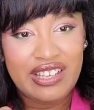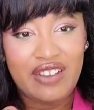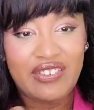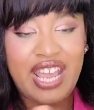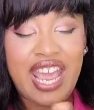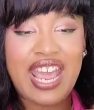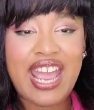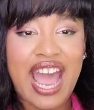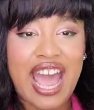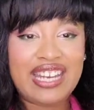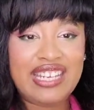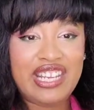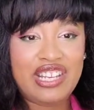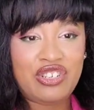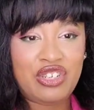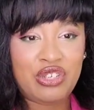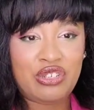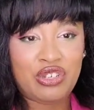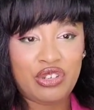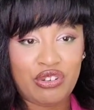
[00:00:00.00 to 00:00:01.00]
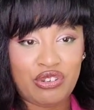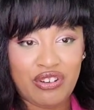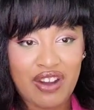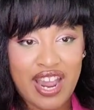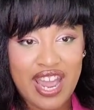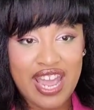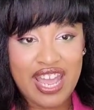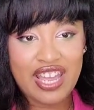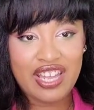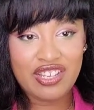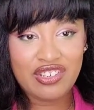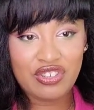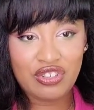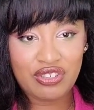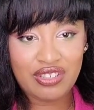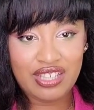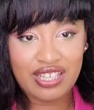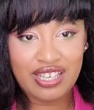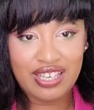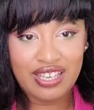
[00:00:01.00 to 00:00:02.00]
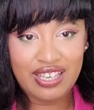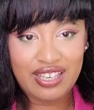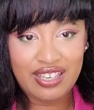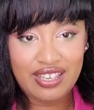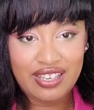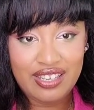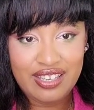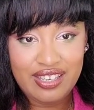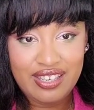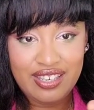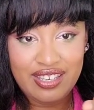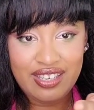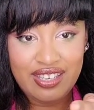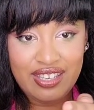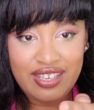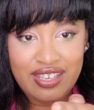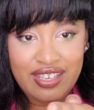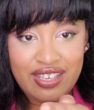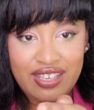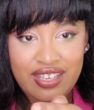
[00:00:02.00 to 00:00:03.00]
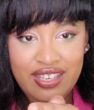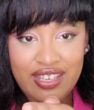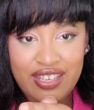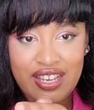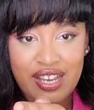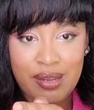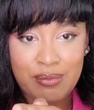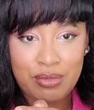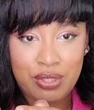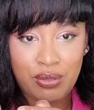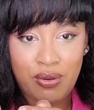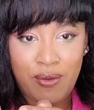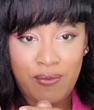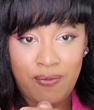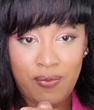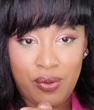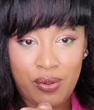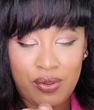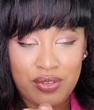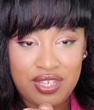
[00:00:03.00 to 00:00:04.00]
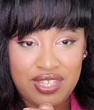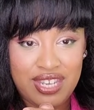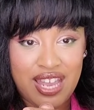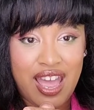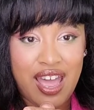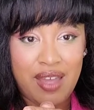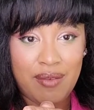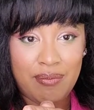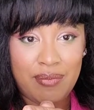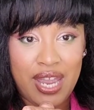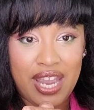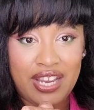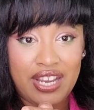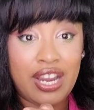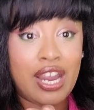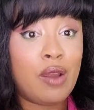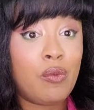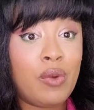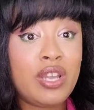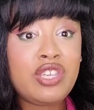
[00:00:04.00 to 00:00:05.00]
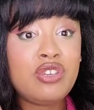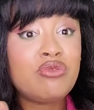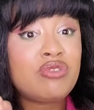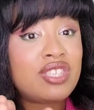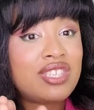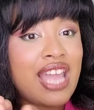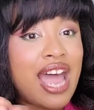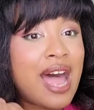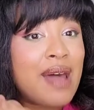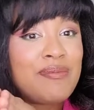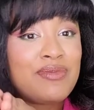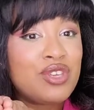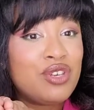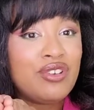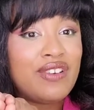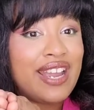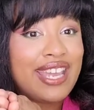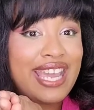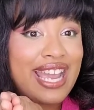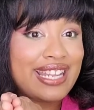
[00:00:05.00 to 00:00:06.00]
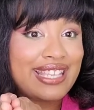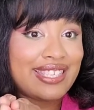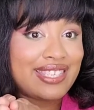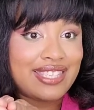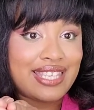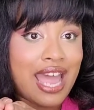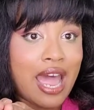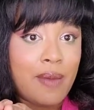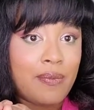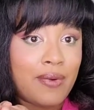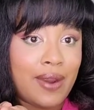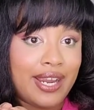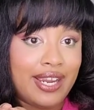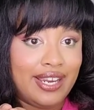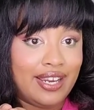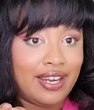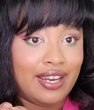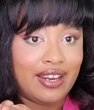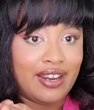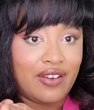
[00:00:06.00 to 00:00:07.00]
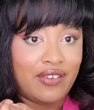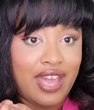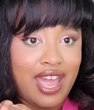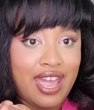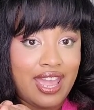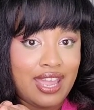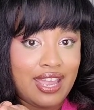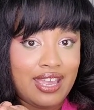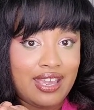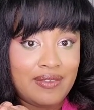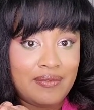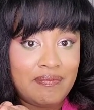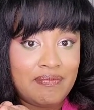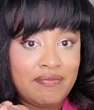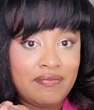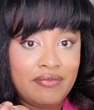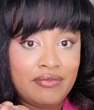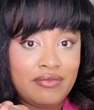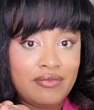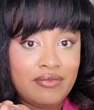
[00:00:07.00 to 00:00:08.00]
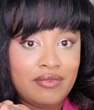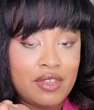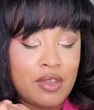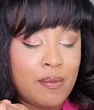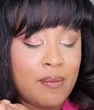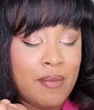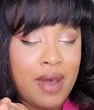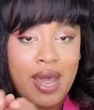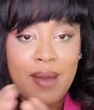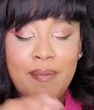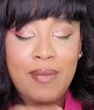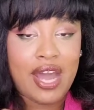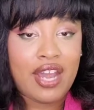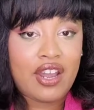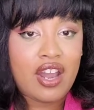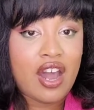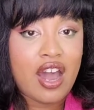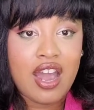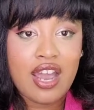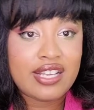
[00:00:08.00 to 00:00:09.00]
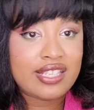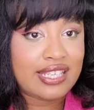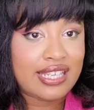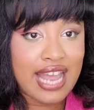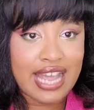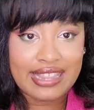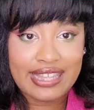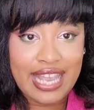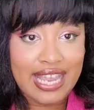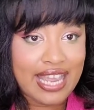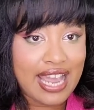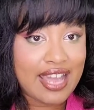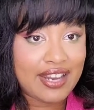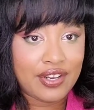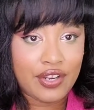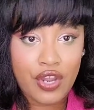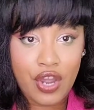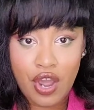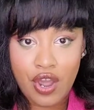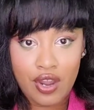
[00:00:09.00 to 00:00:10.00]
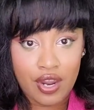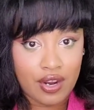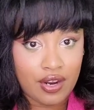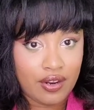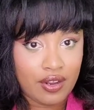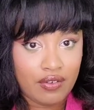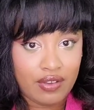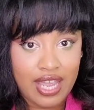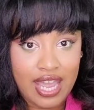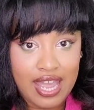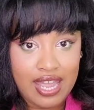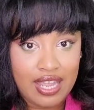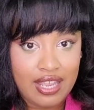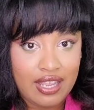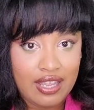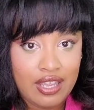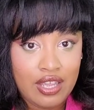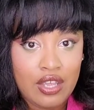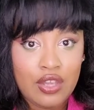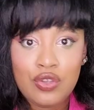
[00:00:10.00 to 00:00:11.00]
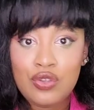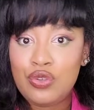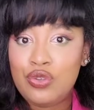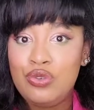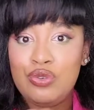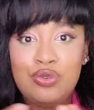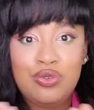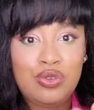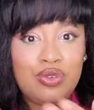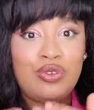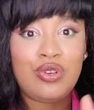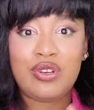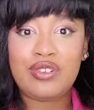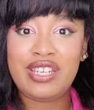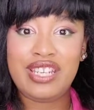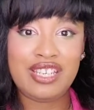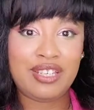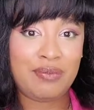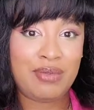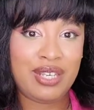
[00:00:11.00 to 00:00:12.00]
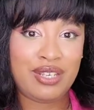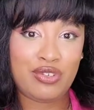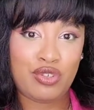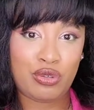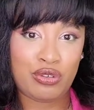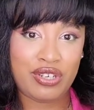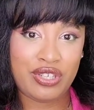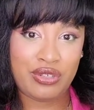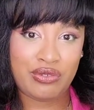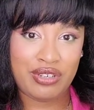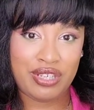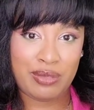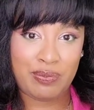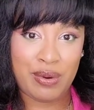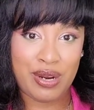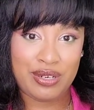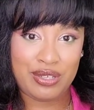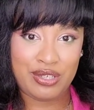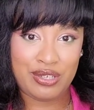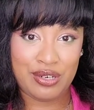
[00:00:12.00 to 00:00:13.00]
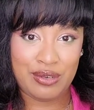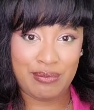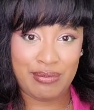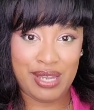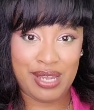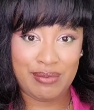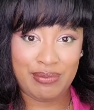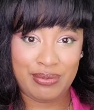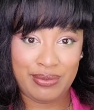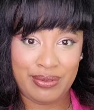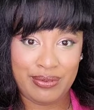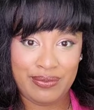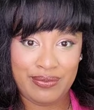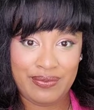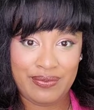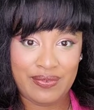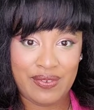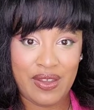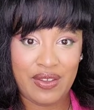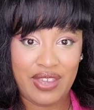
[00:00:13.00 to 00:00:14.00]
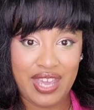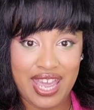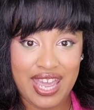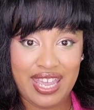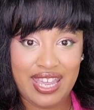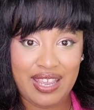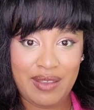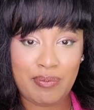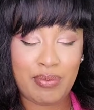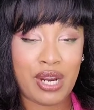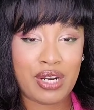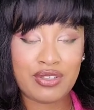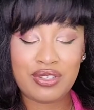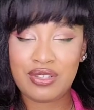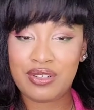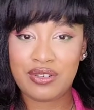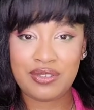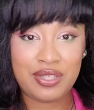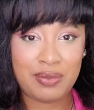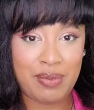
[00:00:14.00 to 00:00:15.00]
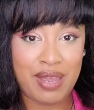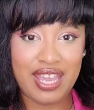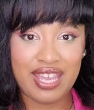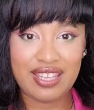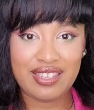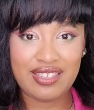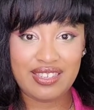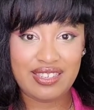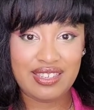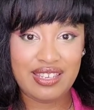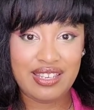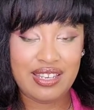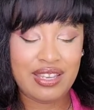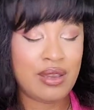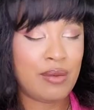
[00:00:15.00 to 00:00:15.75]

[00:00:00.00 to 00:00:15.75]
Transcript: Okay, I need you to gradually come to a full stop back here. And when you stop, you ain't got to stop right here, okay? My car is not that kind of car, okay? You don't need to be in Troy's personal bubble, okay? Personal space.